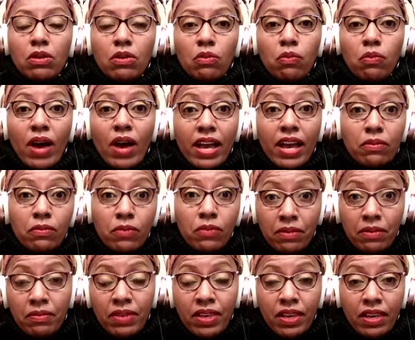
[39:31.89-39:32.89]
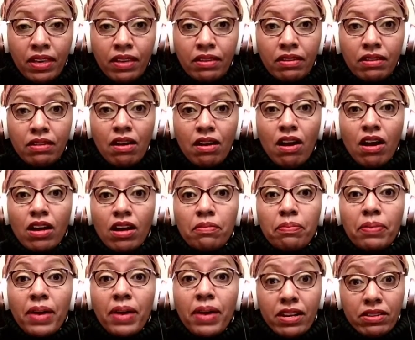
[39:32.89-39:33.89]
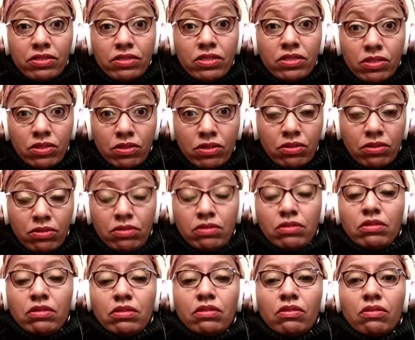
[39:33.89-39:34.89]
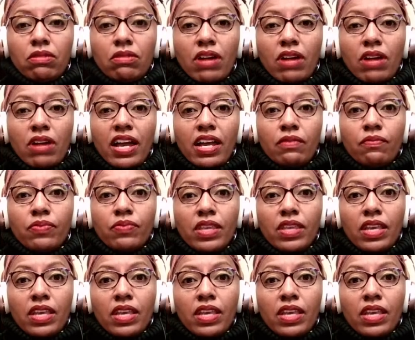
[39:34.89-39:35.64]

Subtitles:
white women on a pedestal, right?